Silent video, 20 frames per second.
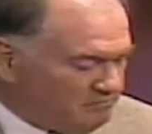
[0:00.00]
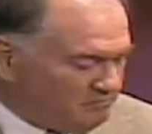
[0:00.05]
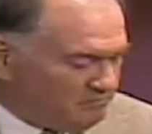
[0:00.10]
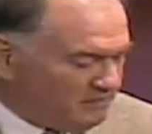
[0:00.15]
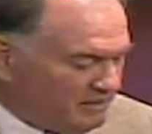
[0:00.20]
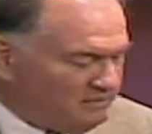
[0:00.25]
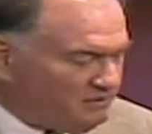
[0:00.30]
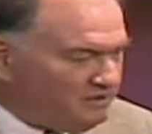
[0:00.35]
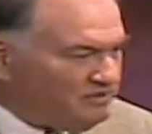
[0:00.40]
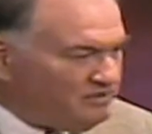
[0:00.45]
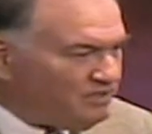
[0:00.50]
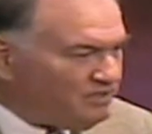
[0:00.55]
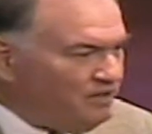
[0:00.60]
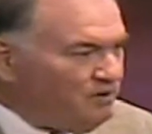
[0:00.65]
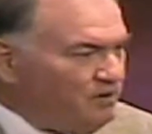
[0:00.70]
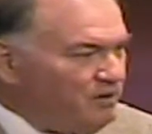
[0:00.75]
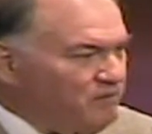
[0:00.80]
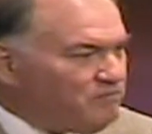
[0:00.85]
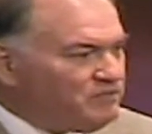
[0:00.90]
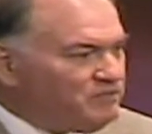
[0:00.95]
Let's just
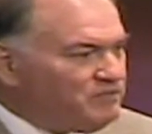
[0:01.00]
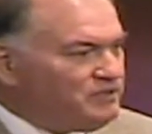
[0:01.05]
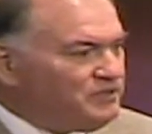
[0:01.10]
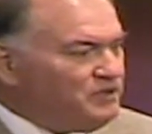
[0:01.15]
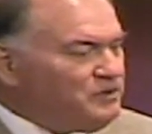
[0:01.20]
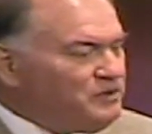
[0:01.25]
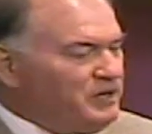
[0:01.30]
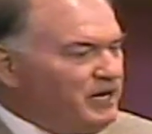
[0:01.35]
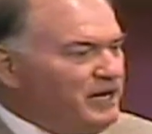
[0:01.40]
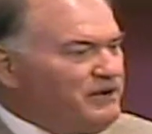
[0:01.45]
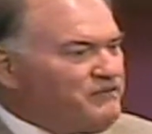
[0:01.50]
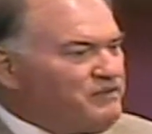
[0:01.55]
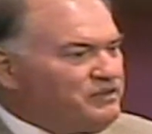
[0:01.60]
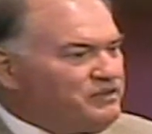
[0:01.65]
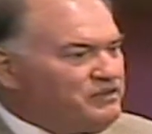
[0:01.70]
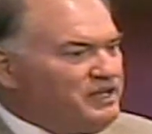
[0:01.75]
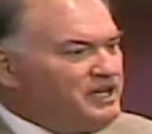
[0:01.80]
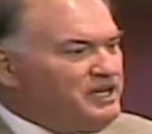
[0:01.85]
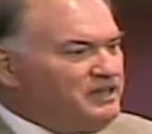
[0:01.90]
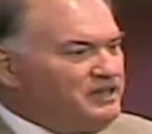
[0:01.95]
go do
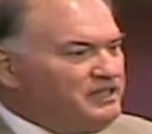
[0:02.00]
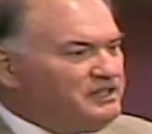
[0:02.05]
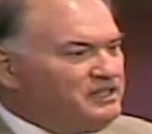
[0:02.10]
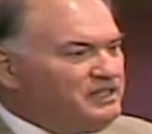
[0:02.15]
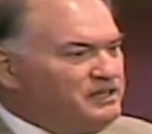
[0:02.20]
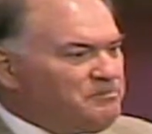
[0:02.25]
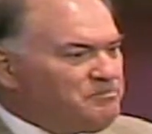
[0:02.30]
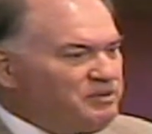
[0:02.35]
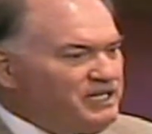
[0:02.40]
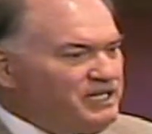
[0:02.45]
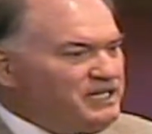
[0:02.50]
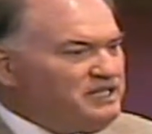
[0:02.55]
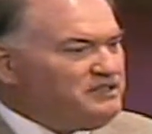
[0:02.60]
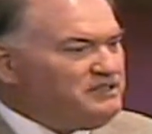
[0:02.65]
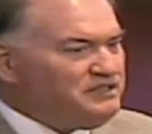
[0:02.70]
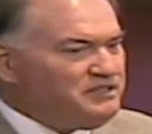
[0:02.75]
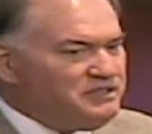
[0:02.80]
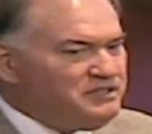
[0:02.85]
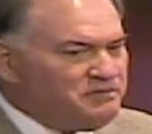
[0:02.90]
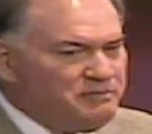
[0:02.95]
everything that, that
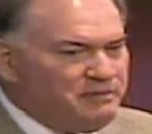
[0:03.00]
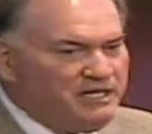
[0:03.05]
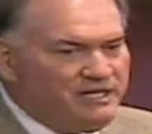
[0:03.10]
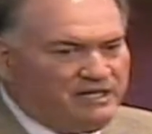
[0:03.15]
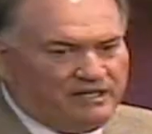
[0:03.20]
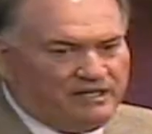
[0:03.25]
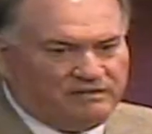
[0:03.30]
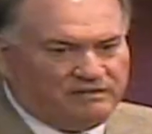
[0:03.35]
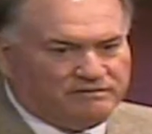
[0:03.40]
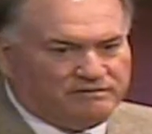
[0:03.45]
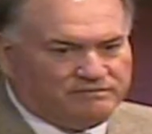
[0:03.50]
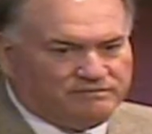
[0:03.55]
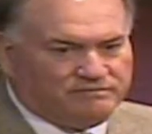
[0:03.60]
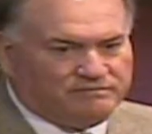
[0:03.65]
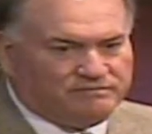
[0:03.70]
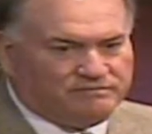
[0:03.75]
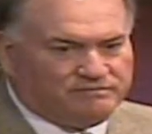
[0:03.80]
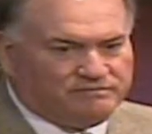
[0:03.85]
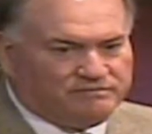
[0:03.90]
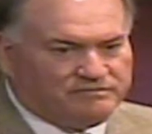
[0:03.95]
pleases me,
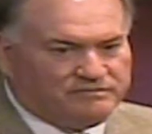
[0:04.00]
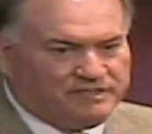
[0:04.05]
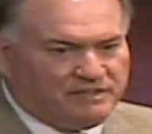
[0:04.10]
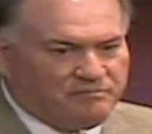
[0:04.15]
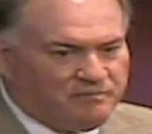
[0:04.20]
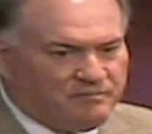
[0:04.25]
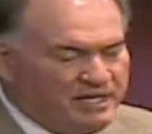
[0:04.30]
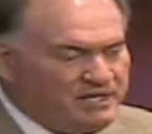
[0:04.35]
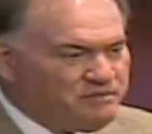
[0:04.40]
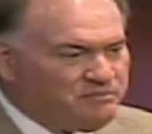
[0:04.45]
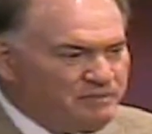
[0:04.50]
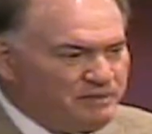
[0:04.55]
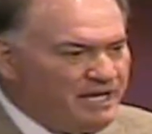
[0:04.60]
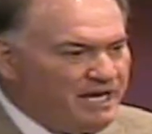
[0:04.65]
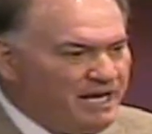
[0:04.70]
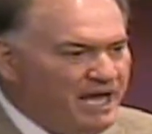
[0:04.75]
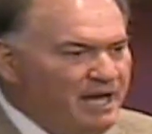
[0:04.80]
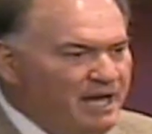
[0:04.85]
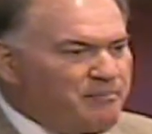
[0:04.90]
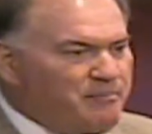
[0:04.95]
that makes me
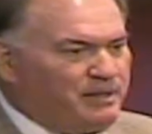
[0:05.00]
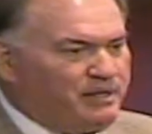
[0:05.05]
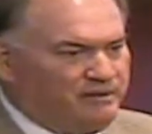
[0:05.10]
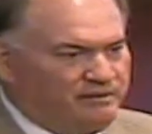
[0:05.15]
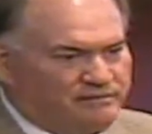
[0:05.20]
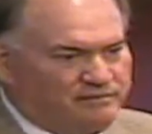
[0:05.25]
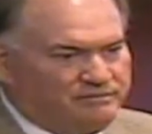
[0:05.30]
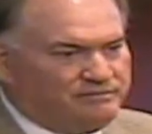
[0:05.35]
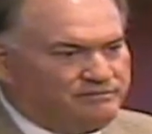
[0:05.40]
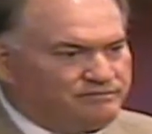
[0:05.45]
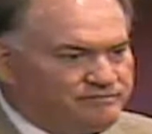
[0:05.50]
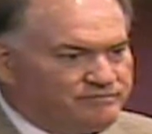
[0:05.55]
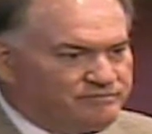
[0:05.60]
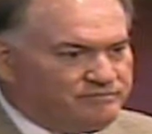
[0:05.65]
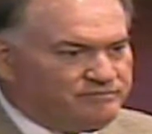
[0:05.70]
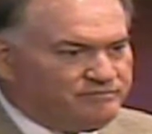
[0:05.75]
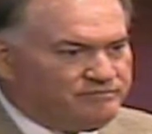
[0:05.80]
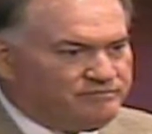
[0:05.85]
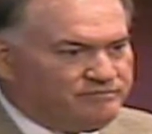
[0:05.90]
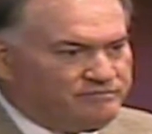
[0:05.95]
happy.
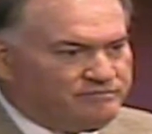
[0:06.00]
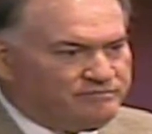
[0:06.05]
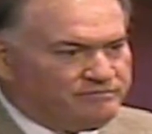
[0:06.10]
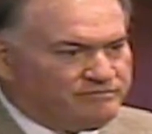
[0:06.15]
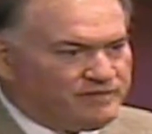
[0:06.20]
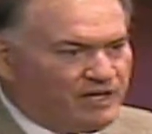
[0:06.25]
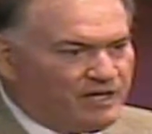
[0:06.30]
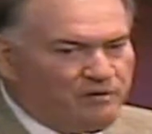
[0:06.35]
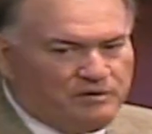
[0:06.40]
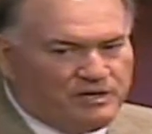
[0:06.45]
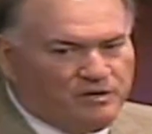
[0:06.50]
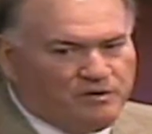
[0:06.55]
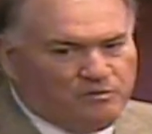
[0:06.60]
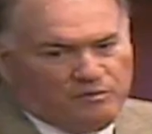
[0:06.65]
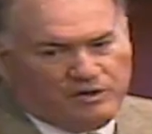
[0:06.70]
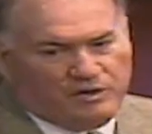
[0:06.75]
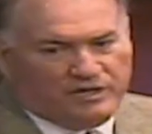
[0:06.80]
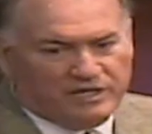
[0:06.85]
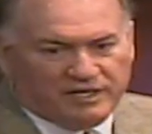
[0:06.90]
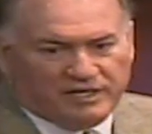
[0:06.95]
I don't care
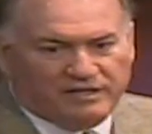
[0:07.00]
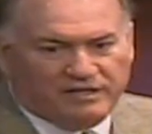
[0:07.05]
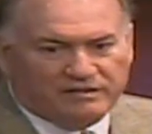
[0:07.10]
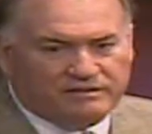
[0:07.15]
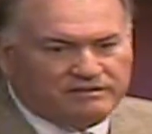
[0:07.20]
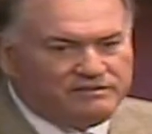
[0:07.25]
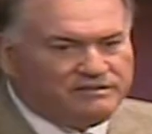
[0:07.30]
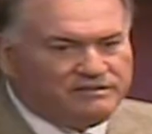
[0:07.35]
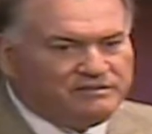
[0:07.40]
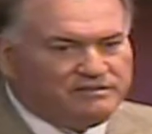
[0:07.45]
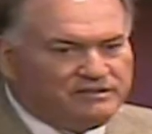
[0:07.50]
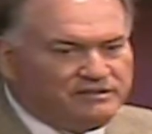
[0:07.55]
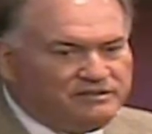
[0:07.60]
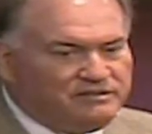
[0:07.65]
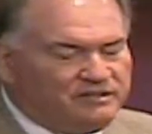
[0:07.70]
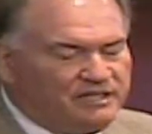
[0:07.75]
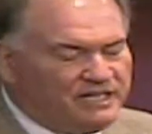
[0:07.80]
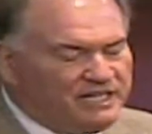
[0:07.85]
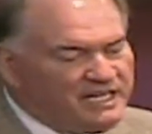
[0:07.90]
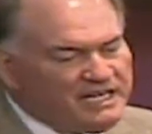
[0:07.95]
what it is, just
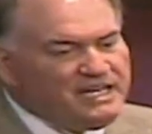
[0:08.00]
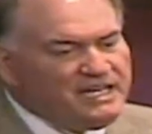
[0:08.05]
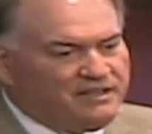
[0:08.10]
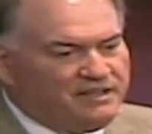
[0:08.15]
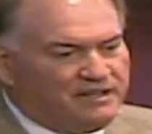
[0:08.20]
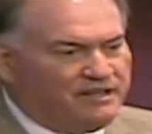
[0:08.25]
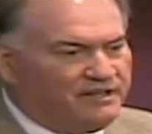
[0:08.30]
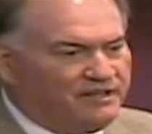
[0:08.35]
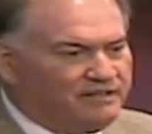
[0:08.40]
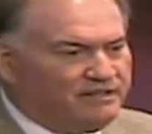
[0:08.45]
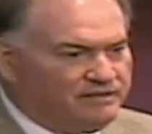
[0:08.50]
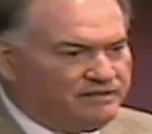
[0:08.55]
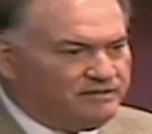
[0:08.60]
anything.